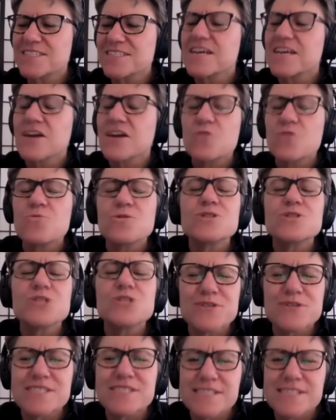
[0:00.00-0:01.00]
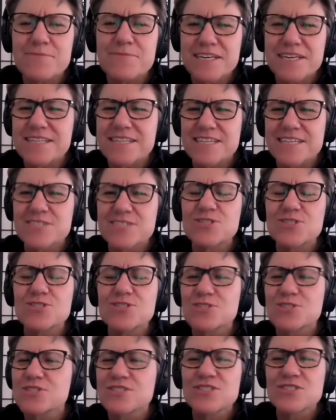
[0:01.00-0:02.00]
we're doing something that is
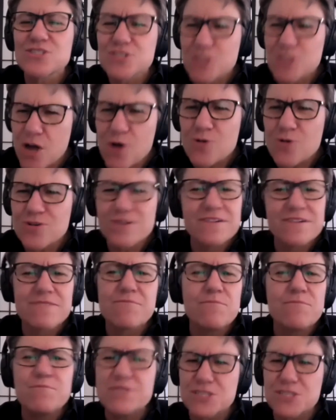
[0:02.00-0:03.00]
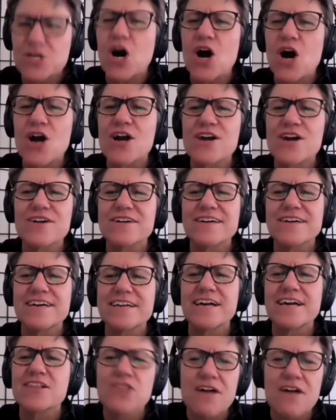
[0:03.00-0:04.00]
so bizarre, and I
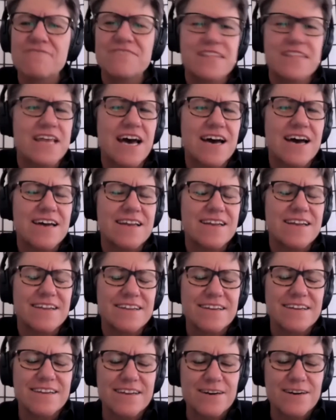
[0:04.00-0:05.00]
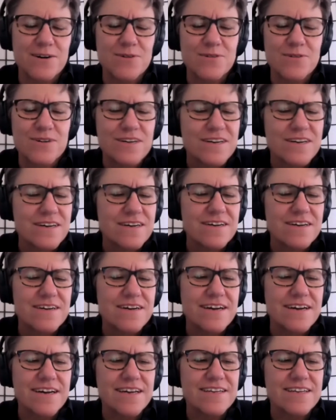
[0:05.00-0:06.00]
love that,
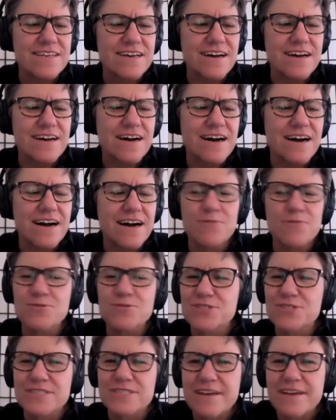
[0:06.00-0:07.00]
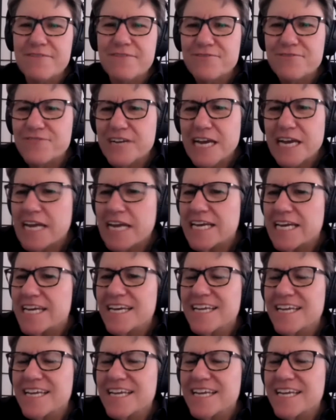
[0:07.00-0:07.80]
and I will just never forget it.